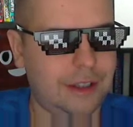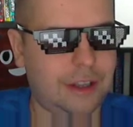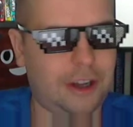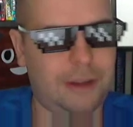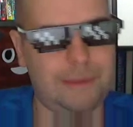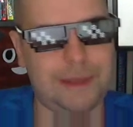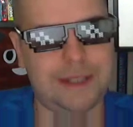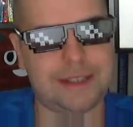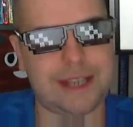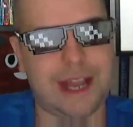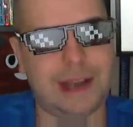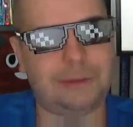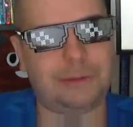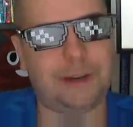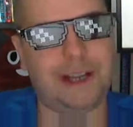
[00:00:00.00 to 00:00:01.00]
comments
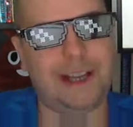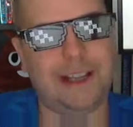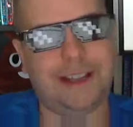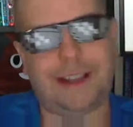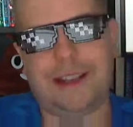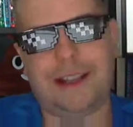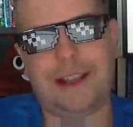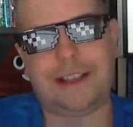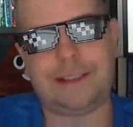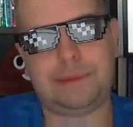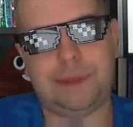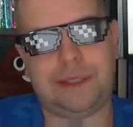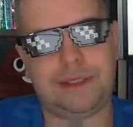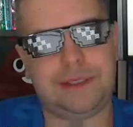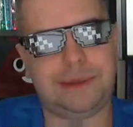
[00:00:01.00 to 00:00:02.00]
outweigh likes,
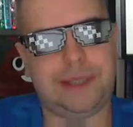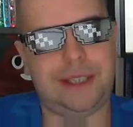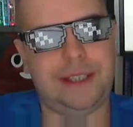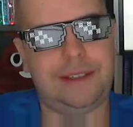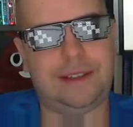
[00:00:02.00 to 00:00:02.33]
because you can